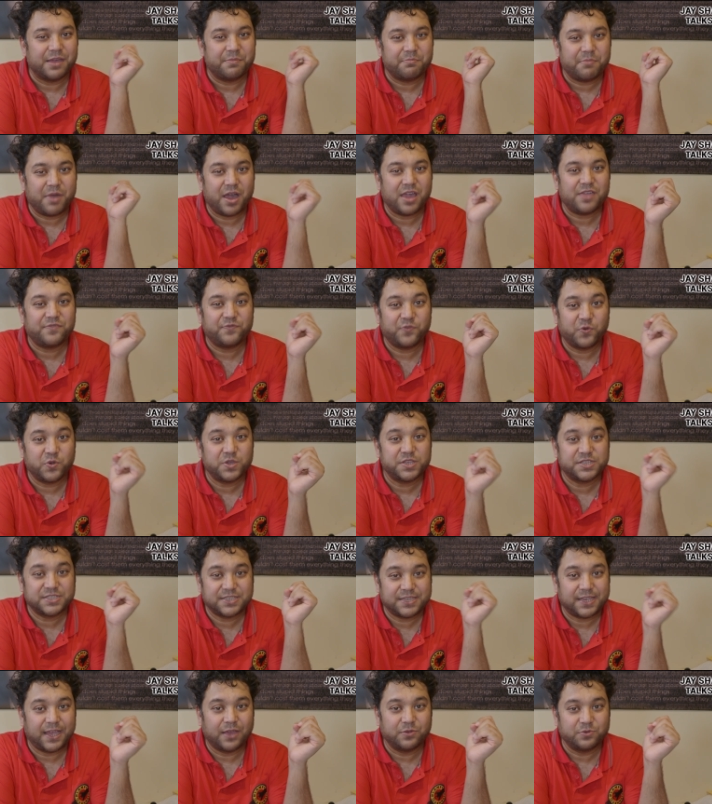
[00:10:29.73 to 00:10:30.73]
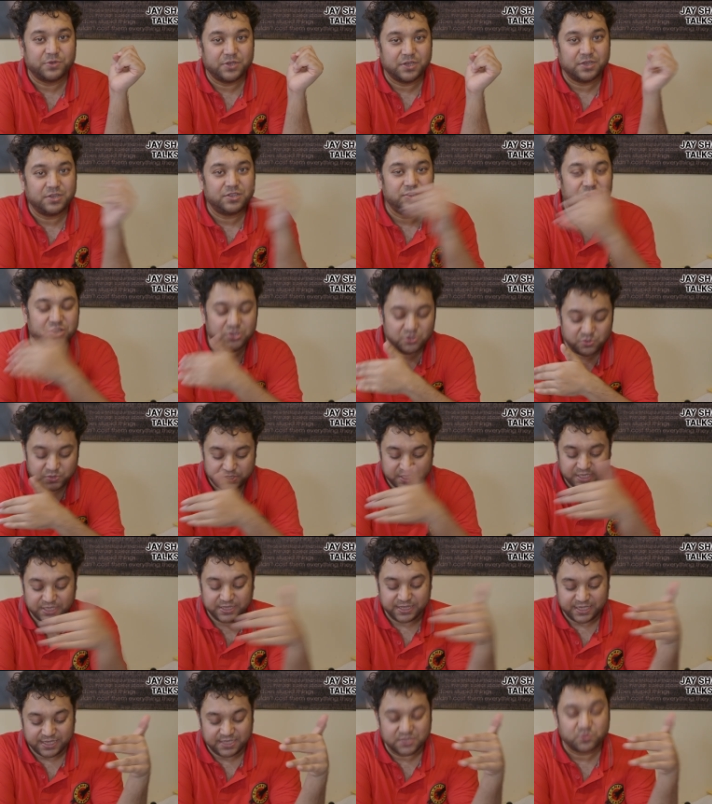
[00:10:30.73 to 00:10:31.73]
my voice sounded
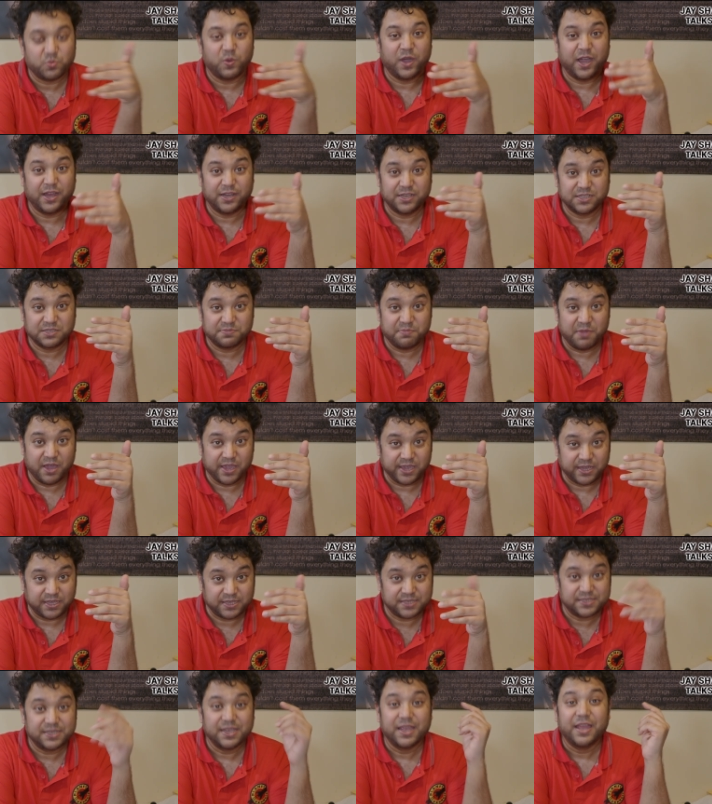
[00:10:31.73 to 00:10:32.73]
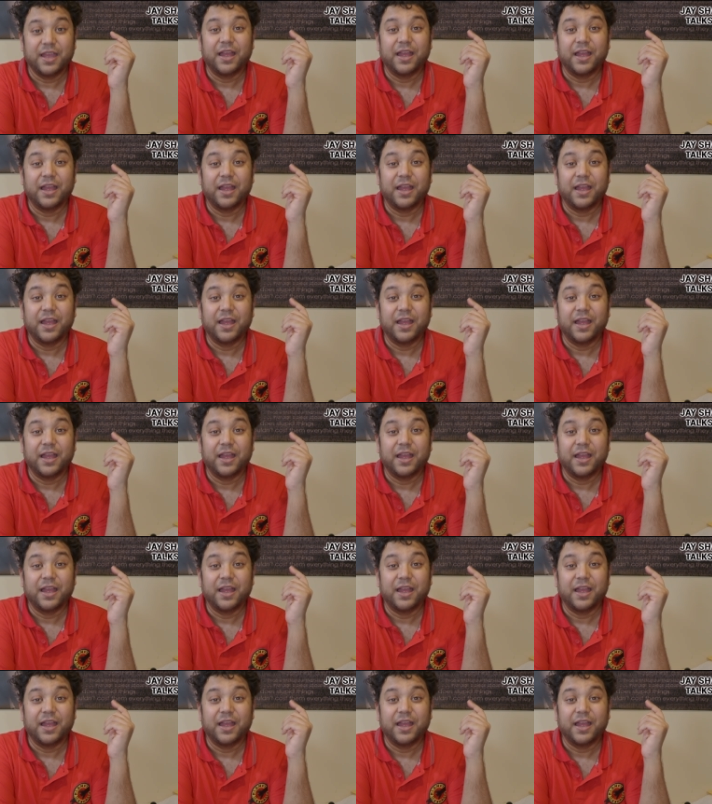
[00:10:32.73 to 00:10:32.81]
using these wireless mics.